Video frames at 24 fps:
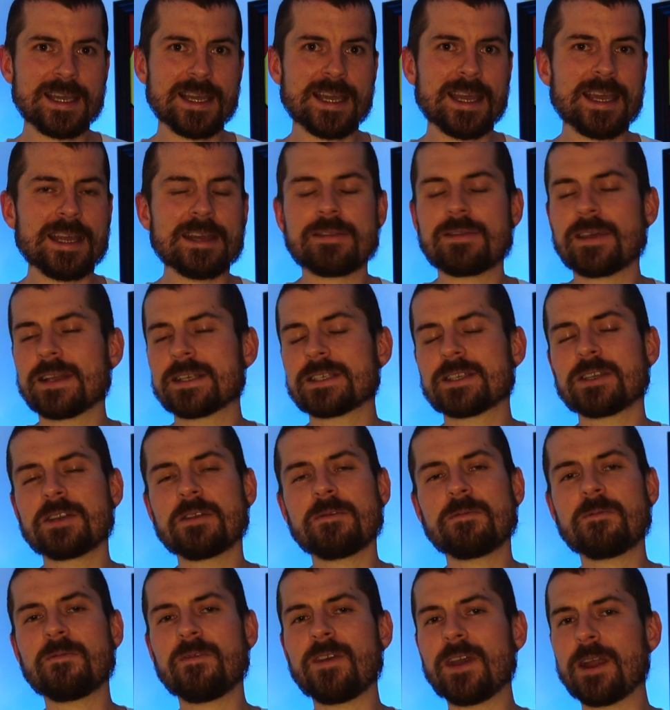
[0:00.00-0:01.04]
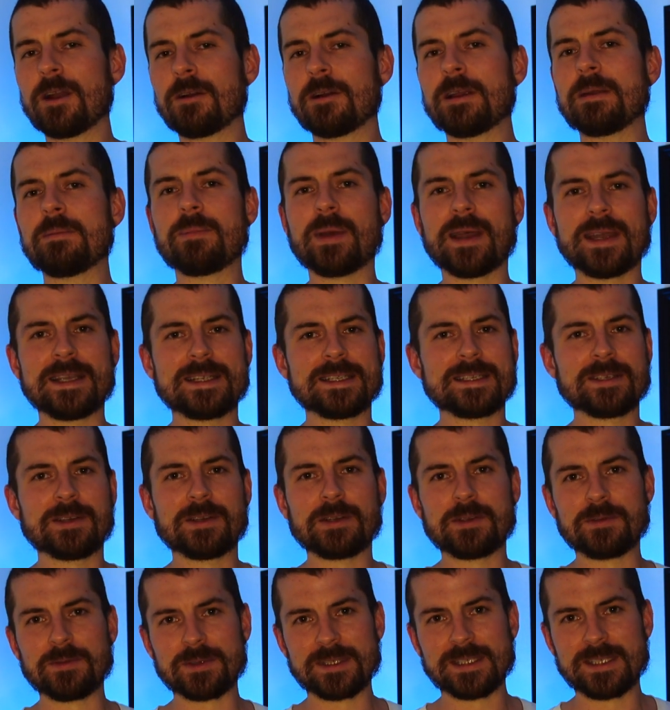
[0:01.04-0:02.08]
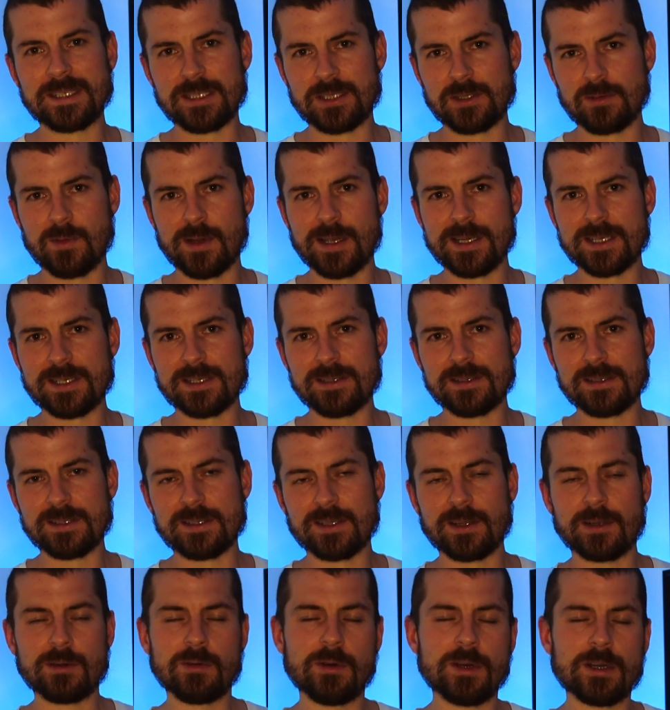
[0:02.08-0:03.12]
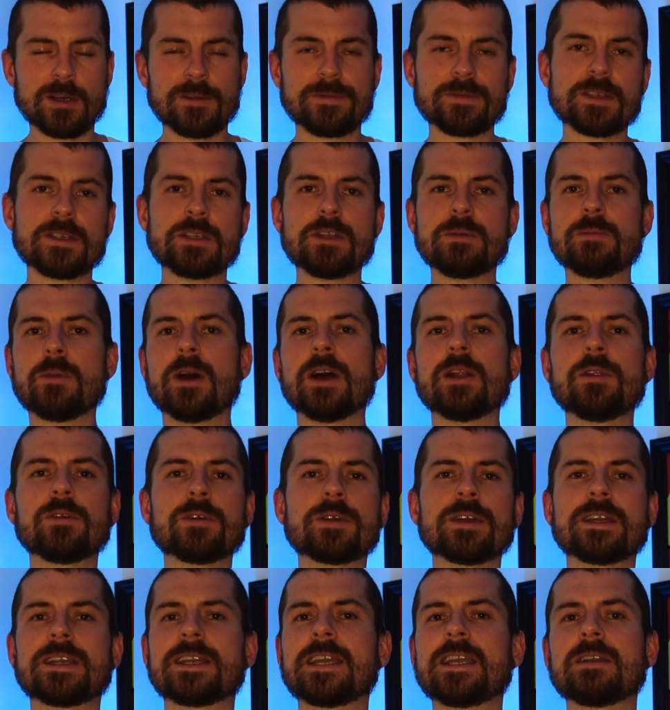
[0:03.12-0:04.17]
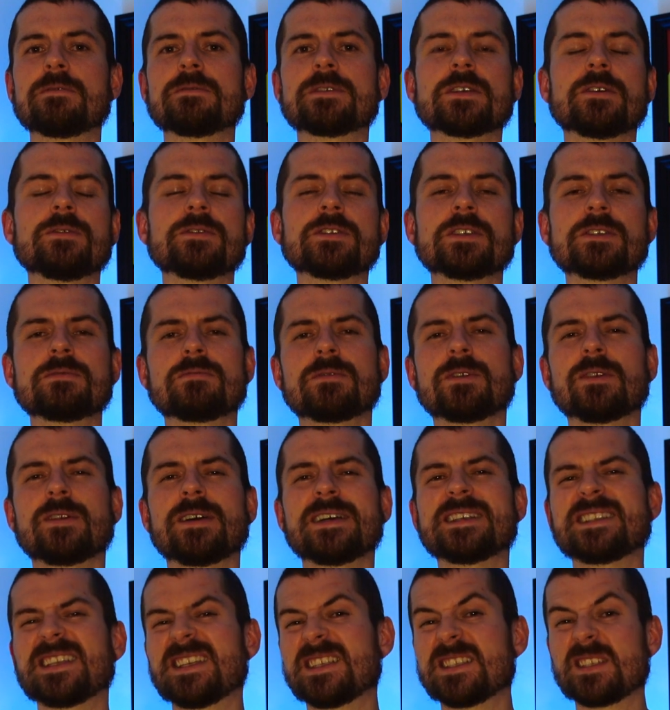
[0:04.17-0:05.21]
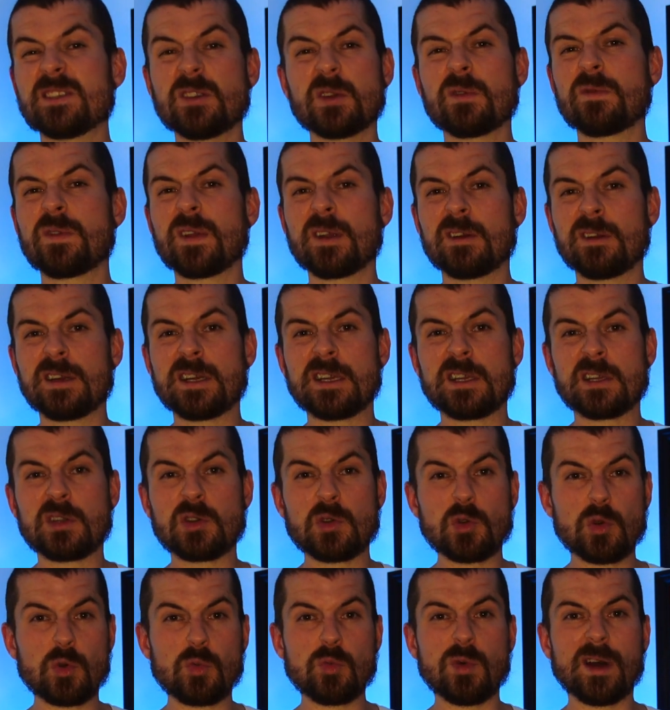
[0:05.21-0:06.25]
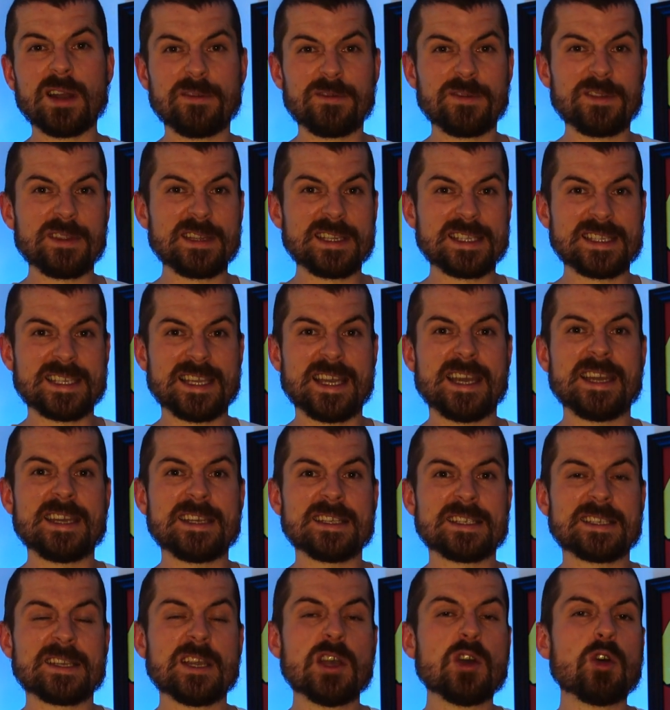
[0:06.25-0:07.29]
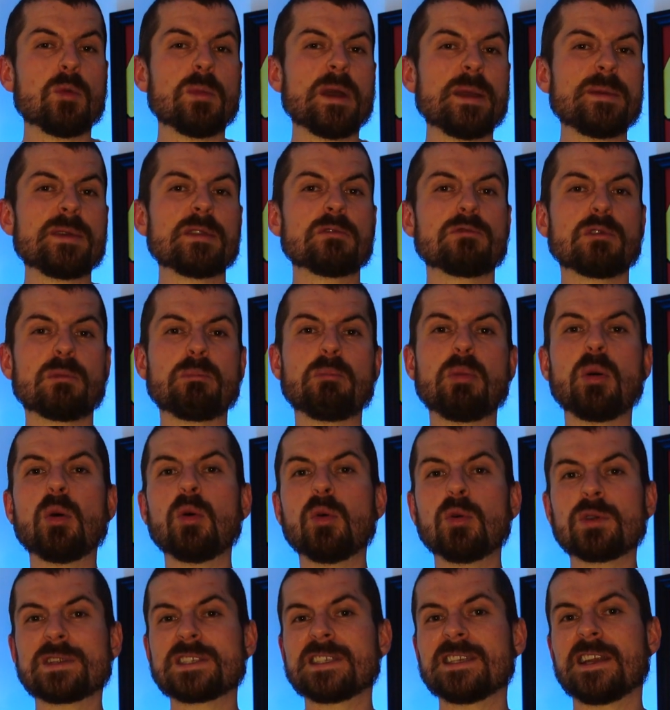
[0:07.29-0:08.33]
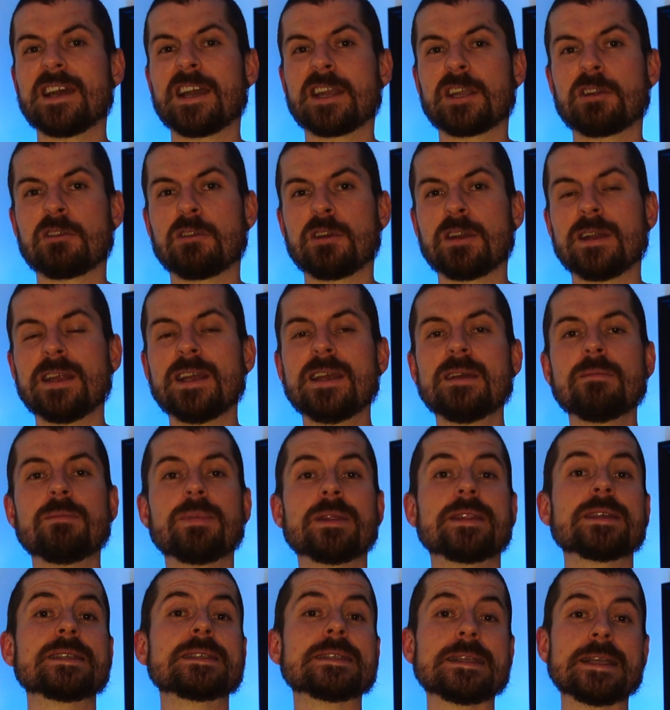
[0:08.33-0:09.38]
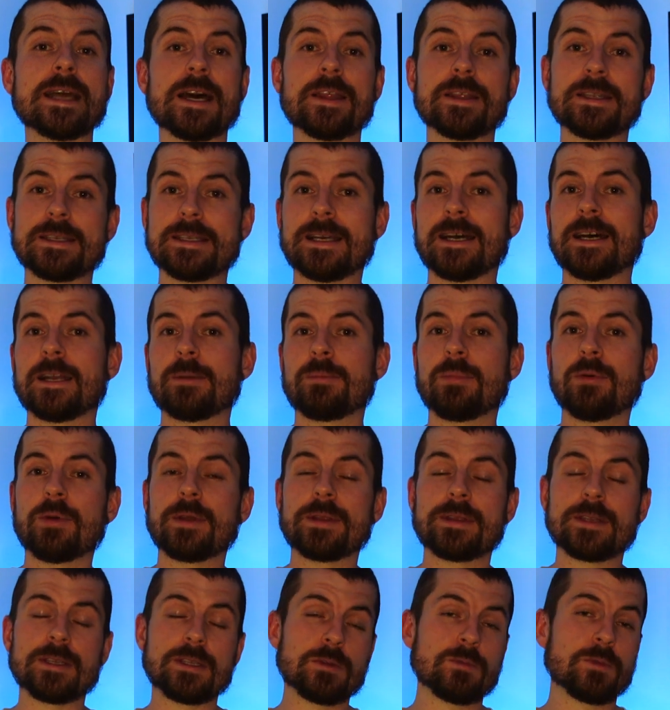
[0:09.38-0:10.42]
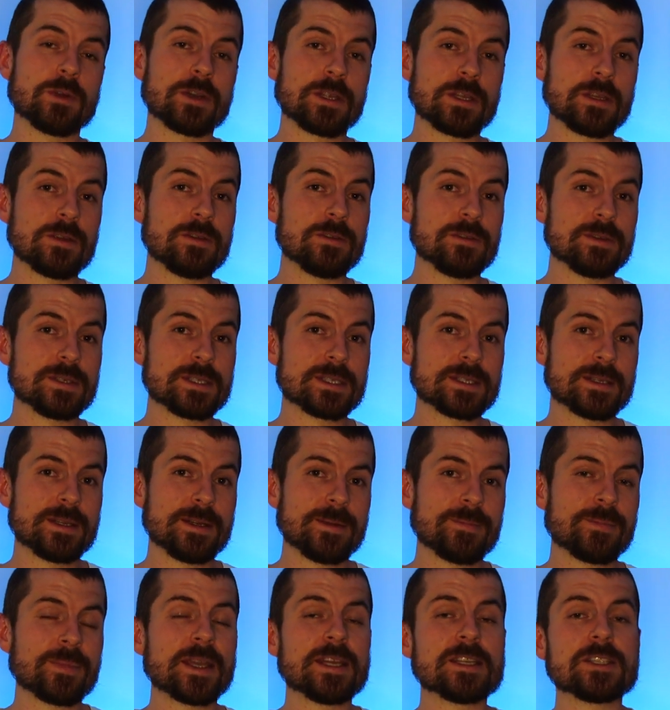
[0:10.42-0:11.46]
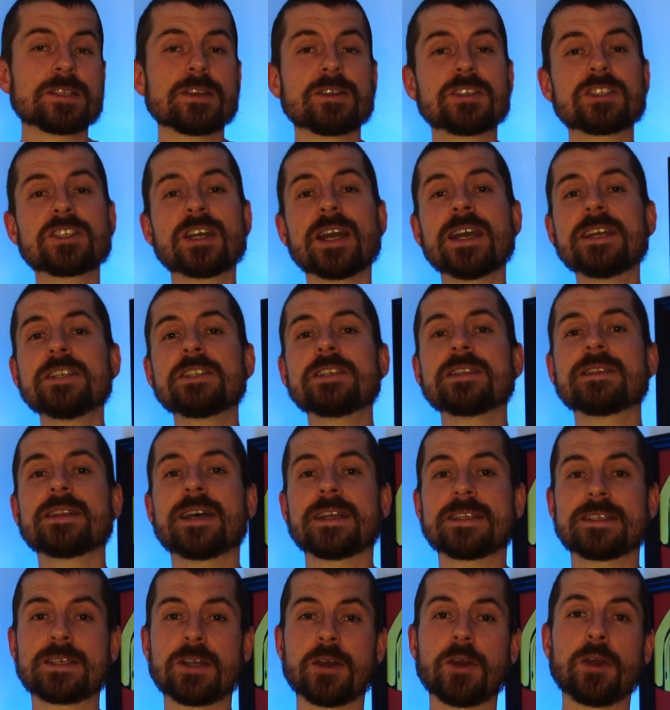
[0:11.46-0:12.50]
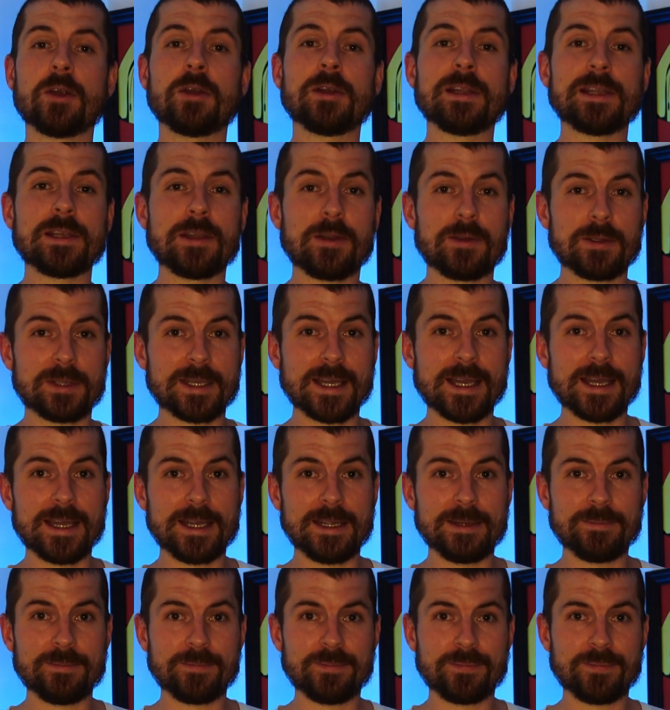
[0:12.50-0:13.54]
And that's going to vary based on your situation. So quite often you might look at a key result and just realize it's not a very good one for this case, or maybe the report's inaccurate, but there's another data point that you want to use. And so changing that's totally okay.